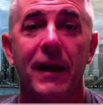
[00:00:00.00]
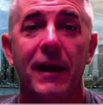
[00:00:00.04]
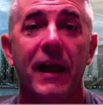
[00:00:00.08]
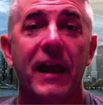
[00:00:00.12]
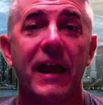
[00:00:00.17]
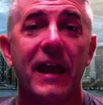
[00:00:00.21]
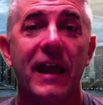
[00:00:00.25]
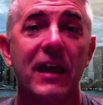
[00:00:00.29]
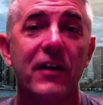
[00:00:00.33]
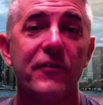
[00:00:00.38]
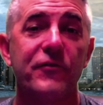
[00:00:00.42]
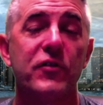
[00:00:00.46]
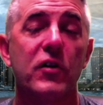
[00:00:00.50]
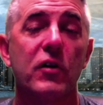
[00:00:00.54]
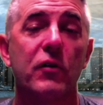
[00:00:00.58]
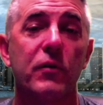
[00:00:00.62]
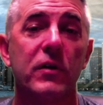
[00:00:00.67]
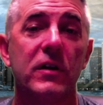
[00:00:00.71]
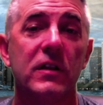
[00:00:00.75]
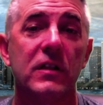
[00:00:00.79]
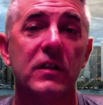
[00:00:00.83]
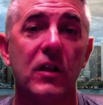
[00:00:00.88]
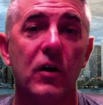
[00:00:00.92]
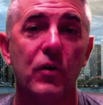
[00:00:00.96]
If you're
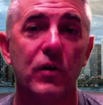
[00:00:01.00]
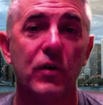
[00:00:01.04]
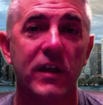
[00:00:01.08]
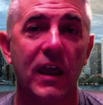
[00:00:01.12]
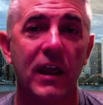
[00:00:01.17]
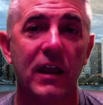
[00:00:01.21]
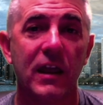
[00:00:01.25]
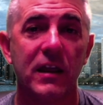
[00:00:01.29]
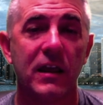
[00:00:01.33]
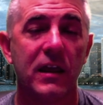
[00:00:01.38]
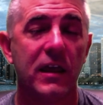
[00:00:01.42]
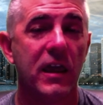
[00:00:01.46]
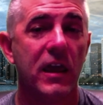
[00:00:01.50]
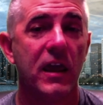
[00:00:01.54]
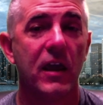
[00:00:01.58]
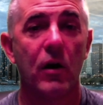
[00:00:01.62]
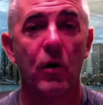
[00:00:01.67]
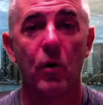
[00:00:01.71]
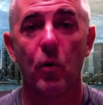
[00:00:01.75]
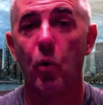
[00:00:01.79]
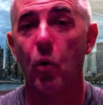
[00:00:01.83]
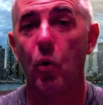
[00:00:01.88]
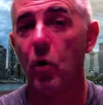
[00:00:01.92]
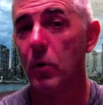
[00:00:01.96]
relocating here
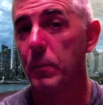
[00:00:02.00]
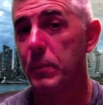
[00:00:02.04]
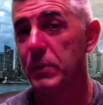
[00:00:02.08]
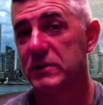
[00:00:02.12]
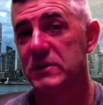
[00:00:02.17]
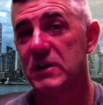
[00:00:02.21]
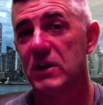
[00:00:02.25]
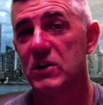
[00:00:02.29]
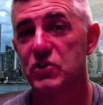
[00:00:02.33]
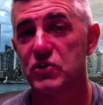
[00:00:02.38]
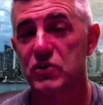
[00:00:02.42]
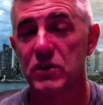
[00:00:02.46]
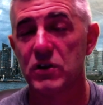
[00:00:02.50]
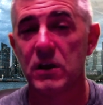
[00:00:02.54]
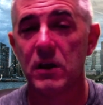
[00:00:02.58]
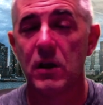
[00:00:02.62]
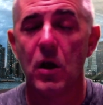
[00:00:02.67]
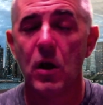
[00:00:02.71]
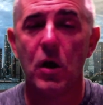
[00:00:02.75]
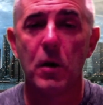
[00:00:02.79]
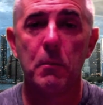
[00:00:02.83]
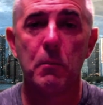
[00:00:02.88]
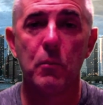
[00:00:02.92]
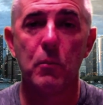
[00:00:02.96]
or potentially
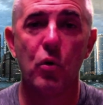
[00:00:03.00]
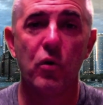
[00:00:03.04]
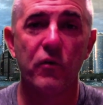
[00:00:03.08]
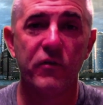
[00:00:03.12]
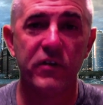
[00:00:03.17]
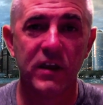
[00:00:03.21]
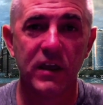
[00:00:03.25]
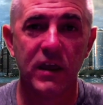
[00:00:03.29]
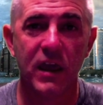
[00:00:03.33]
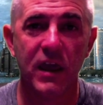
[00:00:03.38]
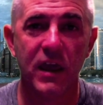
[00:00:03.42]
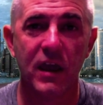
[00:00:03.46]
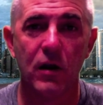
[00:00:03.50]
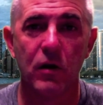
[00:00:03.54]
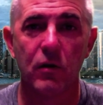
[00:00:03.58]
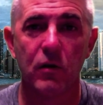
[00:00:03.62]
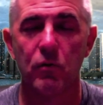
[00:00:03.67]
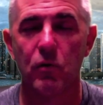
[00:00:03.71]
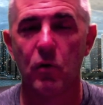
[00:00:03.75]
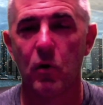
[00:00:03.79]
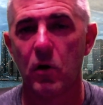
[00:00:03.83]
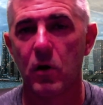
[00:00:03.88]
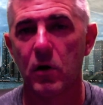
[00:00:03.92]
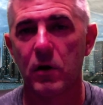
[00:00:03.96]
moving here
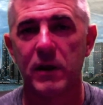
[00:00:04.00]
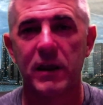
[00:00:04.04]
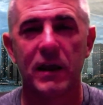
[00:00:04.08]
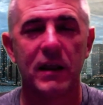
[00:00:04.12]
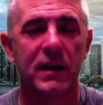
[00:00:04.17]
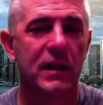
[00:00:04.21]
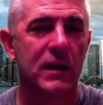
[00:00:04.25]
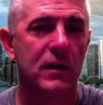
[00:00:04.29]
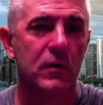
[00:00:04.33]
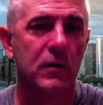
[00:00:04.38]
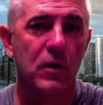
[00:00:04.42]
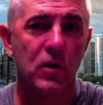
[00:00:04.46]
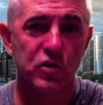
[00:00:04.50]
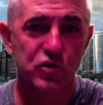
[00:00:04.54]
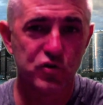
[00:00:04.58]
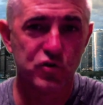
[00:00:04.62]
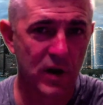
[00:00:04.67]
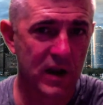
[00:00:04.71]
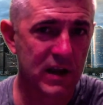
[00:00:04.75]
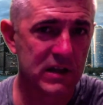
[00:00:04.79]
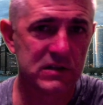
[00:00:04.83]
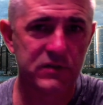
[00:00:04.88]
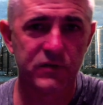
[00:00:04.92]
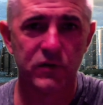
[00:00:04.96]
or getting
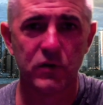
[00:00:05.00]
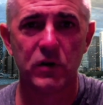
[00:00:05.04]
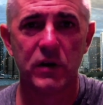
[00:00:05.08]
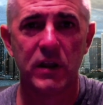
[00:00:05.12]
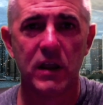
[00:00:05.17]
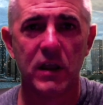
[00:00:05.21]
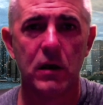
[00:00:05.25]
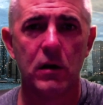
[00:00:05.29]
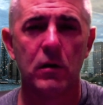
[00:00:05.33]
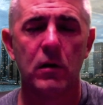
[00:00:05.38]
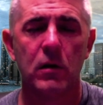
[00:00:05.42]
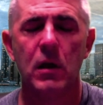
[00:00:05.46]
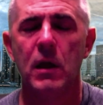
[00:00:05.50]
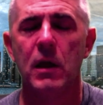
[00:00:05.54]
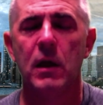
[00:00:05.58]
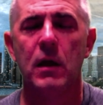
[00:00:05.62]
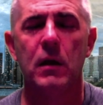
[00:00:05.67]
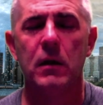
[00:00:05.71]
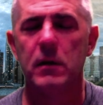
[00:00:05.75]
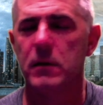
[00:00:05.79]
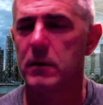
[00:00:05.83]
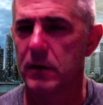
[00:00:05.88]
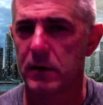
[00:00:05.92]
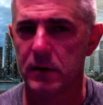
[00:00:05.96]
transferred here,
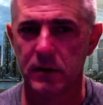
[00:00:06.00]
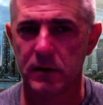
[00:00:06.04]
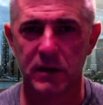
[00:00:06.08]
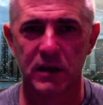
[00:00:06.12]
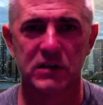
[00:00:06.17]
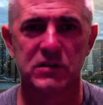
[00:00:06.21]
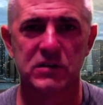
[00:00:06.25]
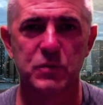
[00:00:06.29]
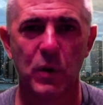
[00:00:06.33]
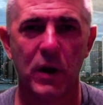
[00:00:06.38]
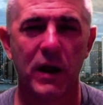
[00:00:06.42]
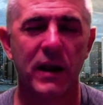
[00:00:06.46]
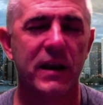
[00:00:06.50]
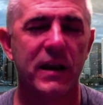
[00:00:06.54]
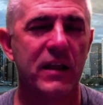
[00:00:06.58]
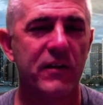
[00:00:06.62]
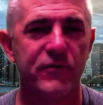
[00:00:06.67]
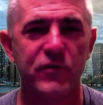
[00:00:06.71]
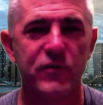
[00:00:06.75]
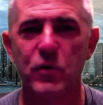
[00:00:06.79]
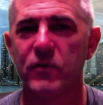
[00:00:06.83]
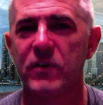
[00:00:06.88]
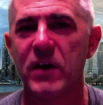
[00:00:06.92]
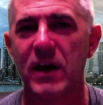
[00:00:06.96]
guess what? If
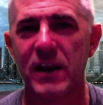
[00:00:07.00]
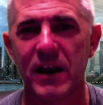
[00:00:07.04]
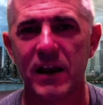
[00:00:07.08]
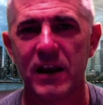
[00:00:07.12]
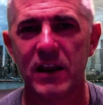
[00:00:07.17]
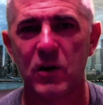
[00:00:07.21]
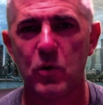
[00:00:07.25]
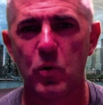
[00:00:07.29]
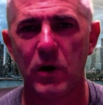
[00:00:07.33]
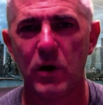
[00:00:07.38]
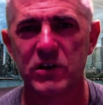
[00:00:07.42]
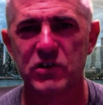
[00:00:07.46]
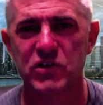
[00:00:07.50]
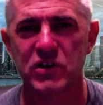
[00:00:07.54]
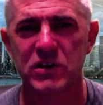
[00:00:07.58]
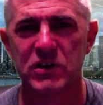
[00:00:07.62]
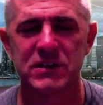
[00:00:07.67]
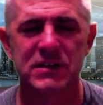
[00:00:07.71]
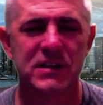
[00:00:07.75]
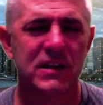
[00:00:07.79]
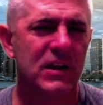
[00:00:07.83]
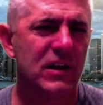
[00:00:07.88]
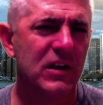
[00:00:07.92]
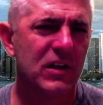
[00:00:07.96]
you've got any questions,
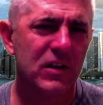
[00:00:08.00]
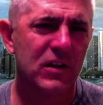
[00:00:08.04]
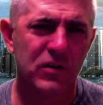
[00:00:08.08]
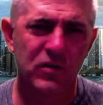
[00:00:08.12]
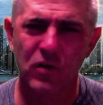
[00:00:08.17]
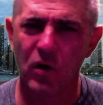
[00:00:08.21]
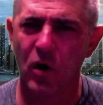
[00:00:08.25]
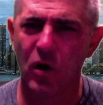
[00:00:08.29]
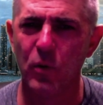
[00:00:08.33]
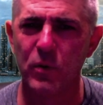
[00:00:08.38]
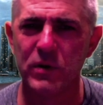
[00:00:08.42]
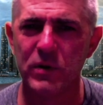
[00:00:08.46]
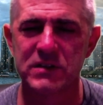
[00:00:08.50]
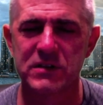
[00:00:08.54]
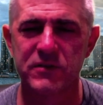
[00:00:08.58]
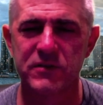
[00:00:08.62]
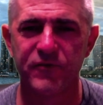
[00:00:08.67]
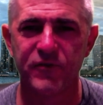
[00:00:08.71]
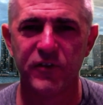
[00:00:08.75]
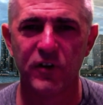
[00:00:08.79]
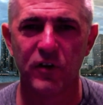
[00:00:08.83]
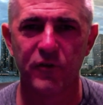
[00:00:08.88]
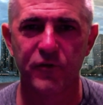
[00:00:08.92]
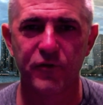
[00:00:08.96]
always
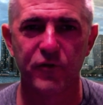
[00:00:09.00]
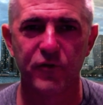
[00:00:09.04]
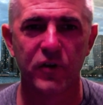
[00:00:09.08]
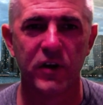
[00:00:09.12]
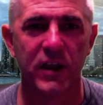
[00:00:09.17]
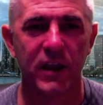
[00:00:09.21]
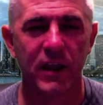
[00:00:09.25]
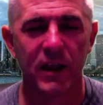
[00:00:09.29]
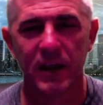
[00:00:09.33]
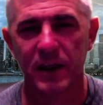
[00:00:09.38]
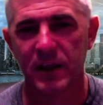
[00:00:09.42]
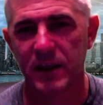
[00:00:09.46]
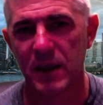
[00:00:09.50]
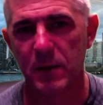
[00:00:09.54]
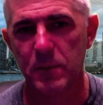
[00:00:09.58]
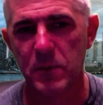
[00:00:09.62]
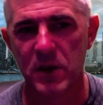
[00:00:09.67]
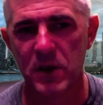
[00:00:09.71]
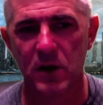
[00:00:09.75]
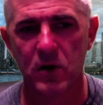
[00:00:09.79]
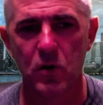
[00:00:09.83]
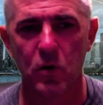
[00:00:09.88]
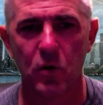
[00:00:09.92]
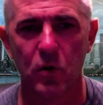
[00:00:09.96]
feel free. Give me a
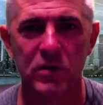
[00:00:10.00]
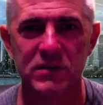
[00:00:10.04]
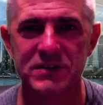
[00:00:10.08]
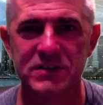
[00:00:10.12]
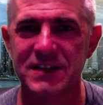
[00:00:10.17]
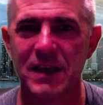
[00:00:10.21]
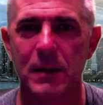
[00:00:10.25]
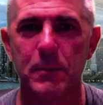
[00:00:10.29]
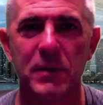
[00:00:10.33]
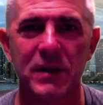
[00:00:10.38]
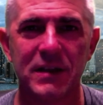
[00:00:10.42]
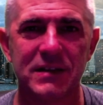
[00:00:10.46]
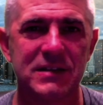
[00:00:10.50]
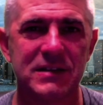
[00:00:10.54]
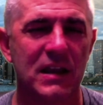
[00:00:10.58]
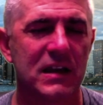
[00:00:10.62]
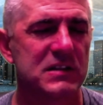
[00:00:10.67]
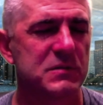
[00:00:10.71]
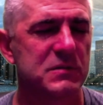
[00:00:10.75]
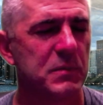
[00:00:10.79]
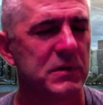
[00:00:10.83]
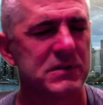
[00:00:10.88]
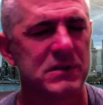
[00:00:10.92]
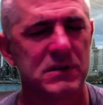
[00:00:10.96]
call, send me a text
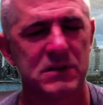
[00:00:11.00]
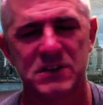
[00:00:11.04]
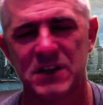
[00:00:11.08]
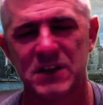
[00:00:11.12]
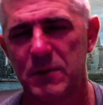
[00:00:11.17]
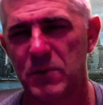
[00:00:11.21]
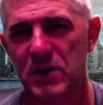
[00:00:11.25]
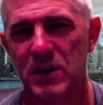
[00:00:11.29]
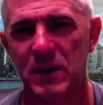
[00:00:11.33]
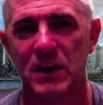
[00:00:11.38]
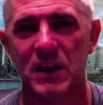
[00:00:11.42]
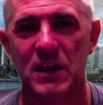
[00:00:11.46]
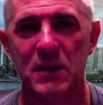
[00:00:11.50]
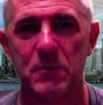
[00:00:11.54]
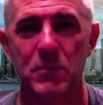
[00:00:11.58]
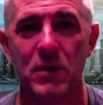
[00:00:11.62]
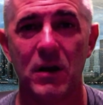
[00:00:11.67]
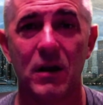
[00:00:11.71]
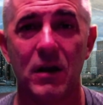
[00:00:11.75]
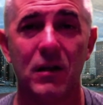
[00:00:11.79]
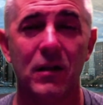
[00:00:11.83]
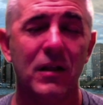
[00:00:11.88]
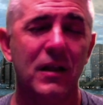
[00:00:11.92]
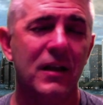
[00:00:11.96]
message, send me an
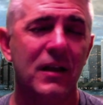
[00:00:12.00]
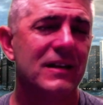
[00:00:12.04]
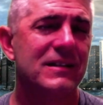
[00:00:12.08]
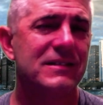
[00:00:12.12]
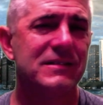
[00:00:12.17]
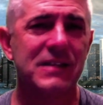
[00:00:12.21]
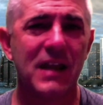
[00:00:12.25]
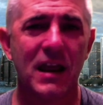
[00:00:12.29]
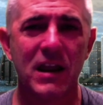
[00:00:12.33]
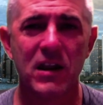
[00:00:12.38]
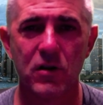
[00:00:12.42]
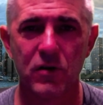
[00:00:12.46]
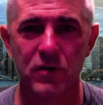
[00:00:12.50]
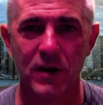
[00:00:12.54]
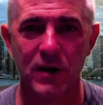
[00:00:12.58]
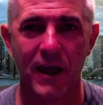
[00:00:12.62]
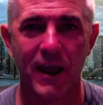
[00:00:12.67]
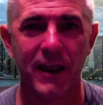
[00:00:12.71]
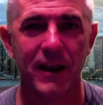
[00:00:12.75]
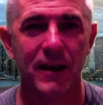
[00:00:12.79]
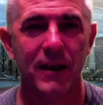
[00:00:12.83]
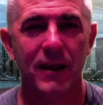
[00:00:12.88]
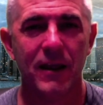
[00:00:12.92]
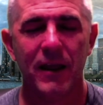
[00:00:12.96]
email, day or
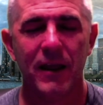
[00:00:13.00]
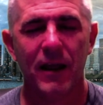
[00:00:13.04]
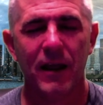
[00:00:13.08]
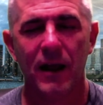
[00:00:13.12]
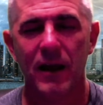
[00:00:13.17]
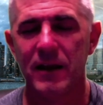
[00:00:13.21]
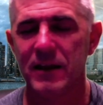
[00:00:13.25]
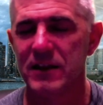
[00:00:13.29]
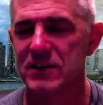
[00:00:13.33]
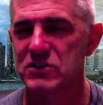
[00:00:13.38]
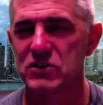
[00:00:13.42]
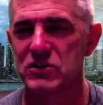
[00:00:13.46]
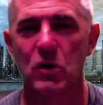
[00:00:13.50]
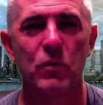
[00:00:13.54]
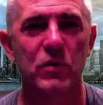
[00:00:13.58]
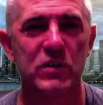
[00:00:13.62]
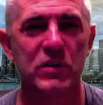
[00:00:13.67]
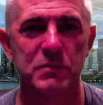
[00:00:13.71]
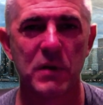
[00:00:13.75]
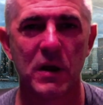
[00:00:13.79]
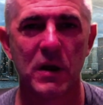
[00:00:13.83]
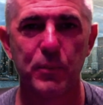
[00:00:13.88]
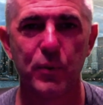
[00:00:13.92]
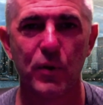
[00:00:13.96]
night. It's always
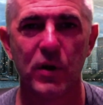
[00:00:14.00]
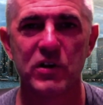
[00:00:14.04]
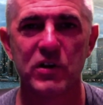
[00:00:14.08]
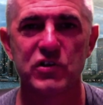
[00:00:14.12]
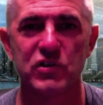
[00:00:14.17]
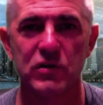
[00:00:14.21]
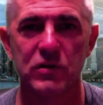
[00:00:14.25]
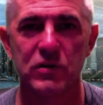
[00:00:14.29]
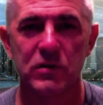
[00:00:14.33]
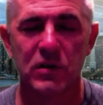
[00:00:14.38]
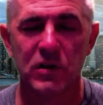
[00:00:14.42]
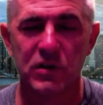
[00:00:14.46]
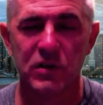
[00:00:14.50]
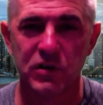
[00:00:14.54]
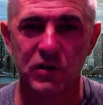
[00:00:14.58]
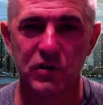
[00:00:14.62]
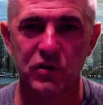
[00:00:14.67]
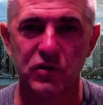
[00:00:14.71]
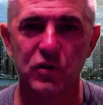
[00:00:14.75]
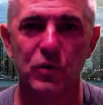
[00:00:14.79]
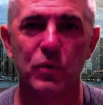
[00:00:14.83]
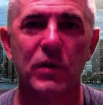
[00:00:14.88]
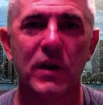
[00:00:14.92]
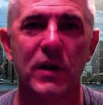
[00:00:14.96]
my pleasure to
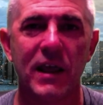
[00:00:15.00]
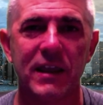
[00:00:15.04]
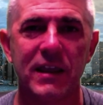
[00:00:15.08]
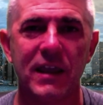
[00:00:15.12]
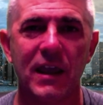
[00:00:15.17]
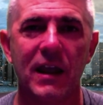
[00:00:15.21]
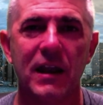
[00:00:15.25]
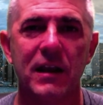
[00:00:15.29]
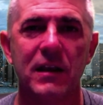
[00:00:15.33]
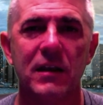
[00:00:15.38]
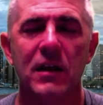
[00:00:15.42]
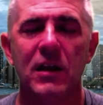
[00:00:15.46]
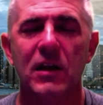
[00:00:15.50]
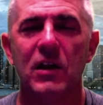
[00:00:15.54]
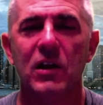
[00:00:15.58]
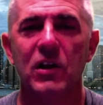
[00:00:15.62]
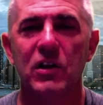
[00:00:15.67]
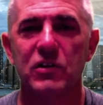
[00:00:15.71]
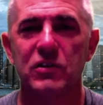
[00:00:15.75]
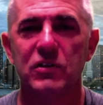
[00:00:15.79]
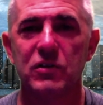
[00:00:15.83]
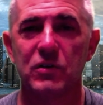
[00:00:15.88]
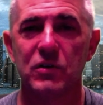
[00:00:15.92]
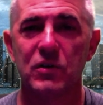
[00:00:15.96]
do what I can
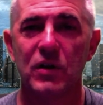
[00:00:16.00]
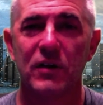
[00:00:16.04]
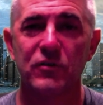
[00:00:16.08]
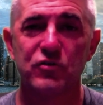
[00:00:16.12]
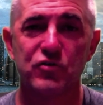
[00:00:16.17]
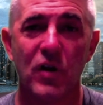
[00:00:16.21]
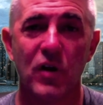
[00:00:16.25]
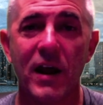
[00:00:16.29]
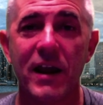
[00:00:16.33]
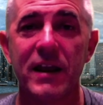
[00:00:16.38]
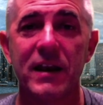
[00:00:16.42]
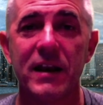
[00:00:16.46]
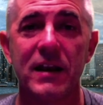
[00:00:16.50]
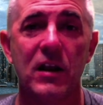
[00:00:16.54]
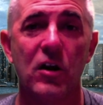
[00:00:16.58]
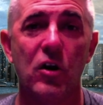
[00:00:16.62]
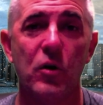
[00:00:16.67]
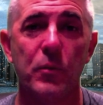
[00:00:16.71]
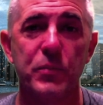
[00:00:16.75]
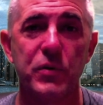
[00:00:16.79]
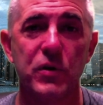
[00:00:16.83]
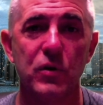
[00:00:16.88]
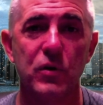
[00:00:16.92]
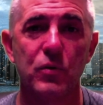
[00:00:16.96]
to try and help
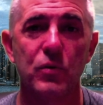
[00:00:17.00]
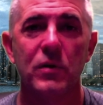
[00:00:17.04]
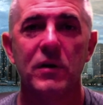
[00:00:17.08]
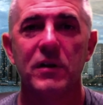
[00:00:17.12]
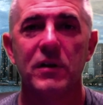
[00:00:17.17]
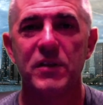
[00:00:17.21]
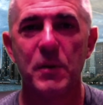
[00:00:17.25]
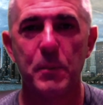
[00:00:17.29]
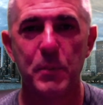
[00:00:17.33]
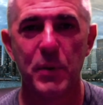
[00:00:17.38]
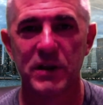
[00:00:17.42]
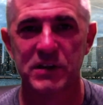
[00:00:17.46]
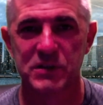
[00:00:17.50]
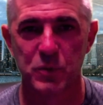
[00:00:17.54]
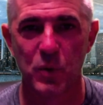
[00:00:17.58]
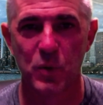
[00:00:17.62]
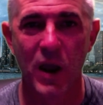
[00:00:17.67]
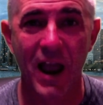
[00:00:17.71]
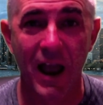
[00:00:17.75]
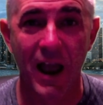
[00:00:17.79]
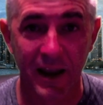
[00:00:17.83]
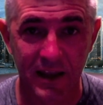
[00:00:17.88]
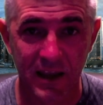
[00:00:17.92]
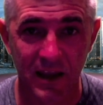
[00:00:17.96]
you the best way
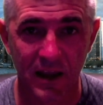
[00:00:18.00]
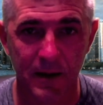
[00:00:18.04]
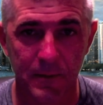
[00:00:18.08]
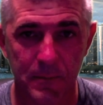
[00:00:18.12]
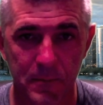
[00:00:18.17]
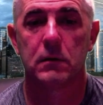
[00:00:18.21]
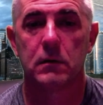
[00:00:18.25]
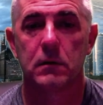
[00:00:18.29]
I can.